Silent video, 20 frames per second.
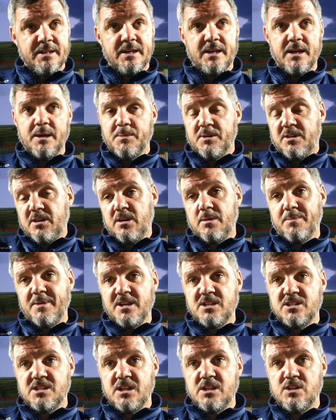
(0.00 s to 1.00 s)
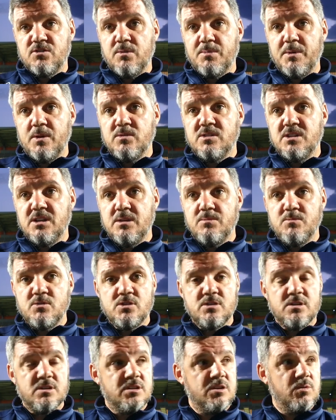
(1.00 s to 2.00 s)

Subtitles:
I think it makes sense for both teams.